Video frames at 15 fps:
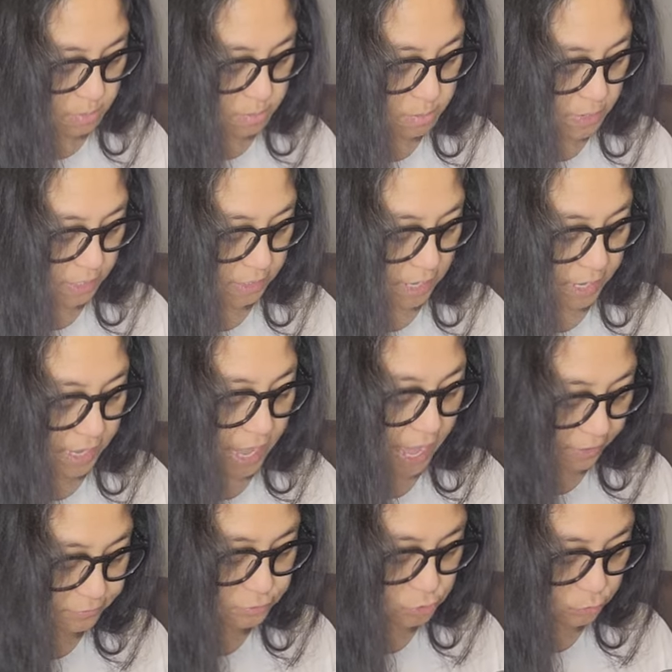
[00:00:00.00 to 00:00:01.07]
But I
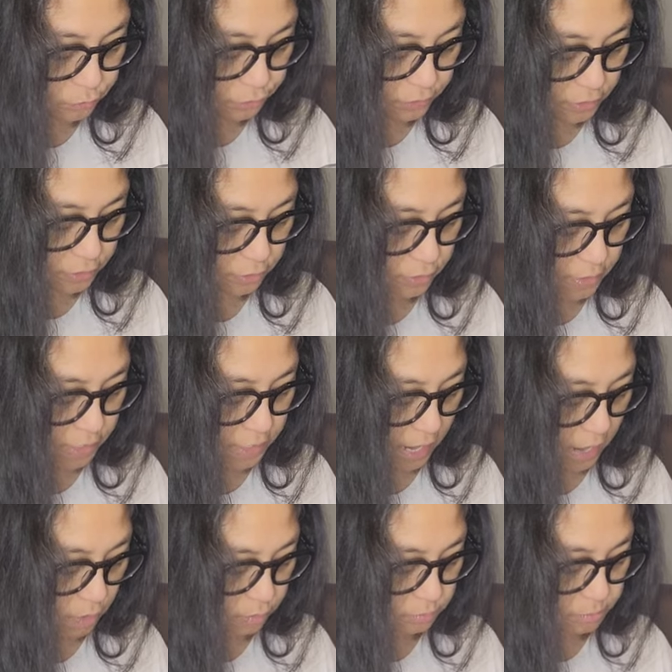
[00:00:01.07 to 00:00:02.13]
have to figure it
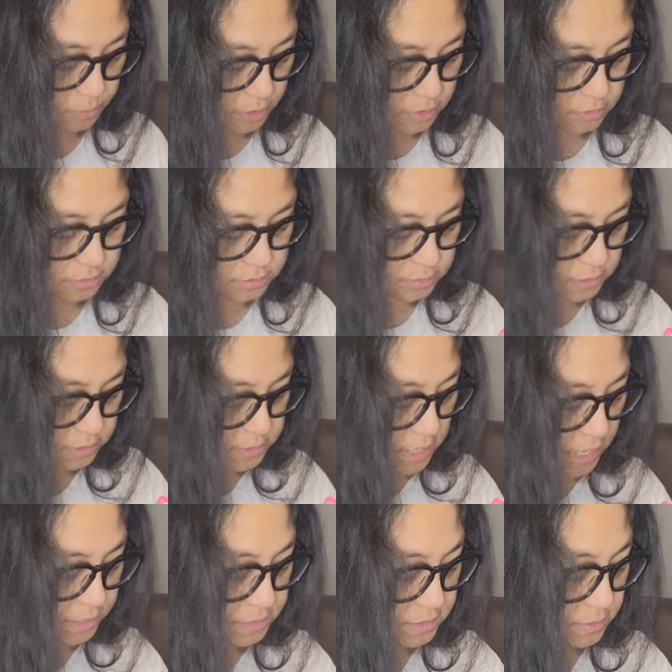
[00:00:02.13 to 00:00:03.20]
out because this
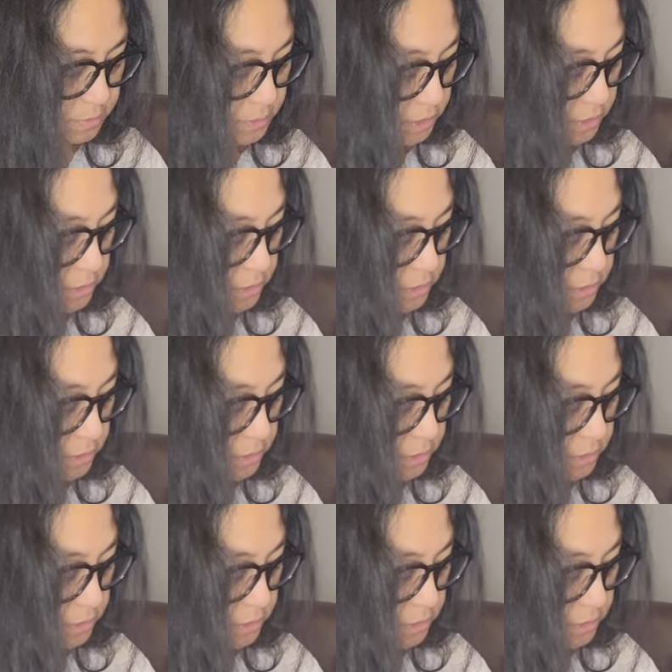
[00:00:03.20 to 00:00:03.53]
has to be